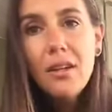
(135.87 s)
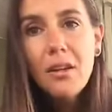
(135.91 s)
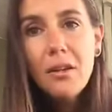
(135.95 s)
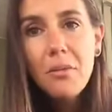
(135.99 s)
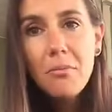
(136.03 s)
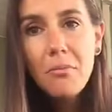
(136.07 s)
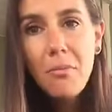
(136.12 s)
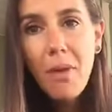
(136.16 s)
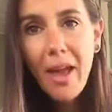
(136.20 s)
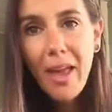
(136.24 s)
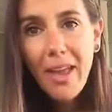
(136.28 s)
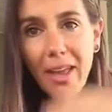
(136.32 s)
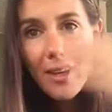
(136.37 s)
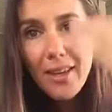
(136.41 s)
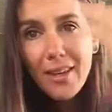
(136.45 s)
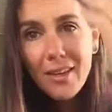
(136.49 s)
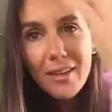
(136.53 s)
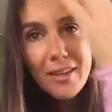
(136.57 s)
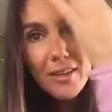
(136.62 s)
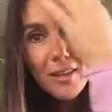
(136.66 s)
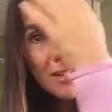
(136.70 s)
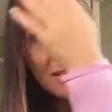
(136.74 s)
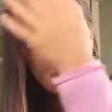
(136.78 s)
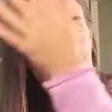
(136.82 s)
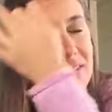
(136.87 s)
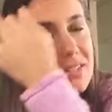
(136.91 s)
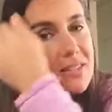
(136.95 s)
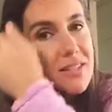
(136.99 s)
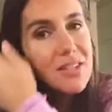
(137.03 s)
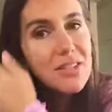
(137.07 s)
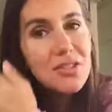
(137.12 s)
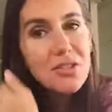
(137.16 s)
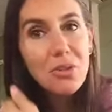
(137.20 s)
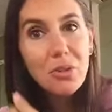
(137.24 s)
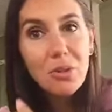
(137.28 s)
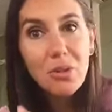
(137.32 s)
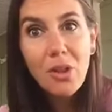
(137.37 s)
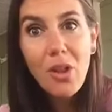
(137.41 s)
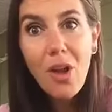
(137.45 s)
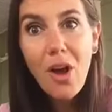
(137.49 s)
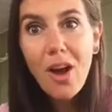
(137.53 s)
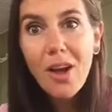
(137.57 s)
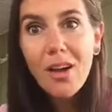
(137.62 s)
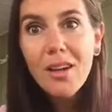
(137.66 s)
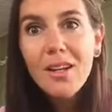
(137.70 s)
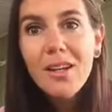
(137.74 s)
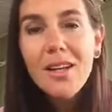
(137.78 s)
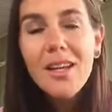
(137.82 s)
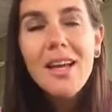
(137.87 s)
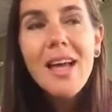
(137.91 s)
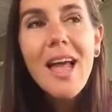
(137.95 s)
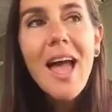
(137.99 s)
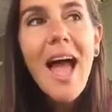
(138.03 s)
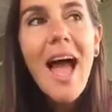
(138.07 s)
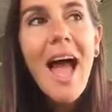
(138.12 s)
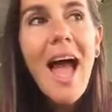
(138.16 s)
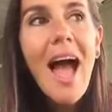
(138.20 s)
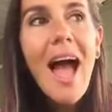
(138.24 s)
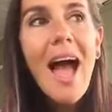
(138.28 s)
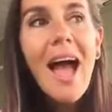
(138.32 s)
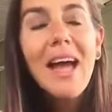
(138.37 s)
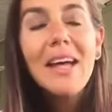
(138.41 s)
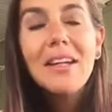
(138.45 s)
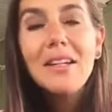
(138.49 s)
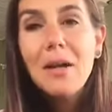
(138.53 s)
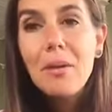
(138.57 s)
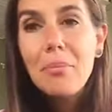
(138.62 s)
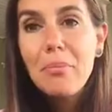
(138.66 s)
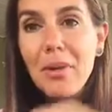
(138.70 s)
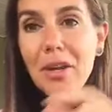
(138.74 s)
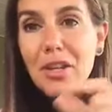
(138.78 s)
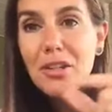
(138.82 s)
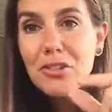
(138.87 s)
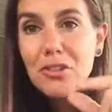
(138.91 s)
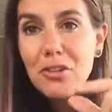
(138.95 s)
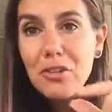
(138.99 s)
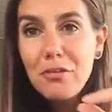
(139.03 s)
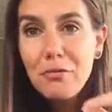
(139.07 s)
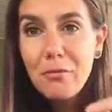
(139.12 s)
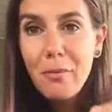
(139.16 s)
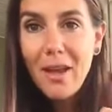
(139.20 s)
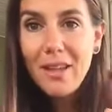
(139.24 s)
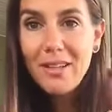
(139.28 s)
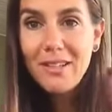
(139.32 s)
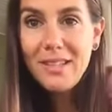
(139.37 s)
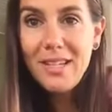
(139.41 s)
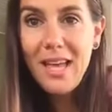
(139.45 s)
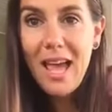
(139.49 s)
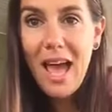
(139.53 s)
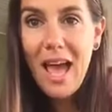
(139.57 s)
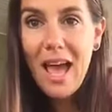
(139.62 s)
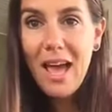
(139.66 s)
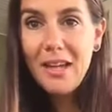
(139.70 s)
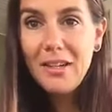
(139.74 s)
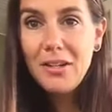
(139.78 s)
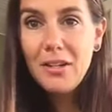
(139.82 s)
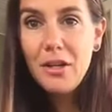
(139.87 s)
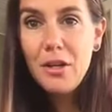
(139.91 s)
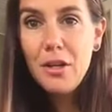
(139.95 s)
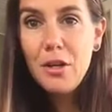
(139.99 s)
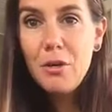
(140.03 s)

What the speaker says: my sister-in-law, had a picture of my dad